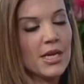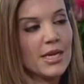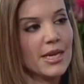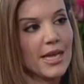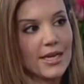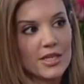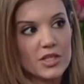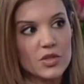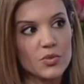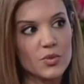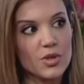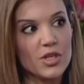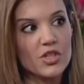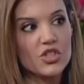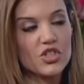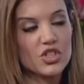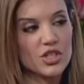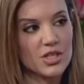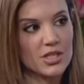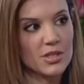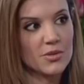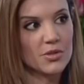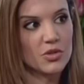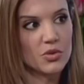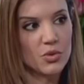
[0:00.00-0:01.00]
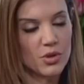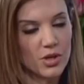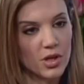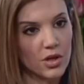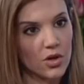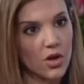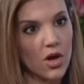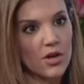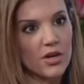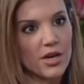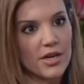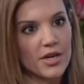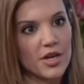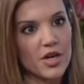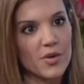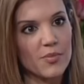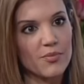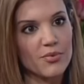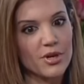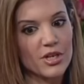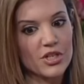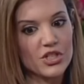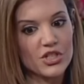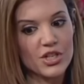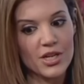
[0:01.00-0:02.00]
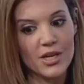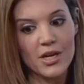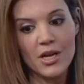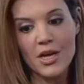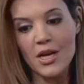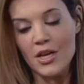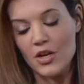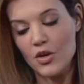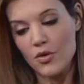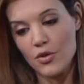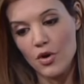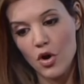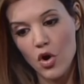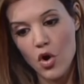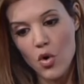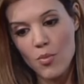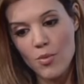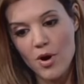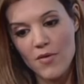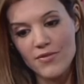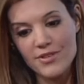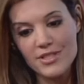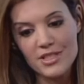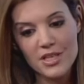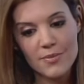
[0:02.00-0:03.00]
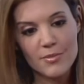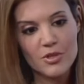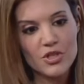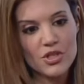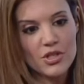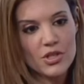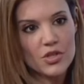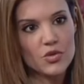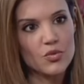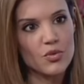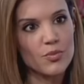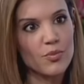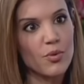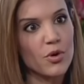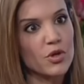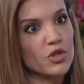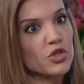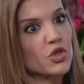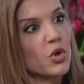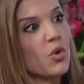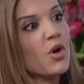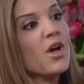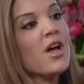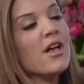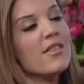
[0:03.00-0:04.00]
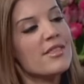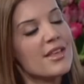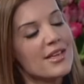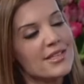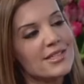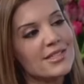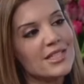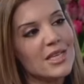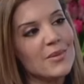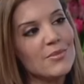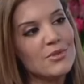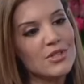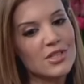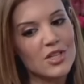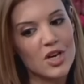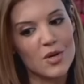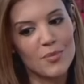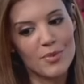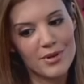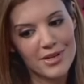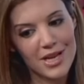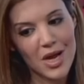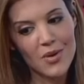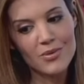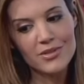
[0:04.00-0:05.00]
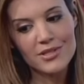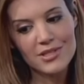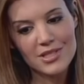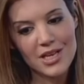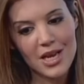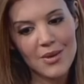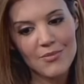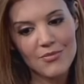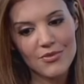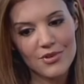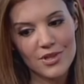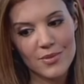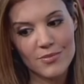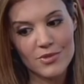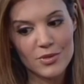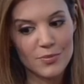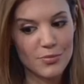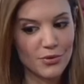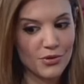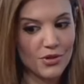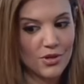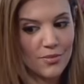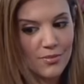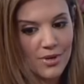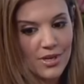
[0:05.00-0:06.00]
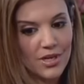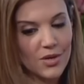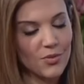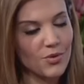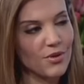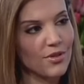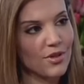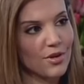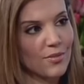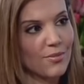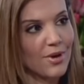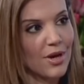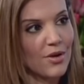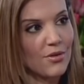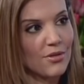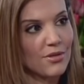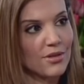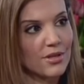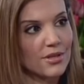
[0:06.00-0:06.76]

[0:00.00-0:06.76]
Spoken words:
next week. She's doing a lot on airbrushing. You know, the Home Office commissioned this report, so they seem to care, but now it's time for them to put their money where their mouth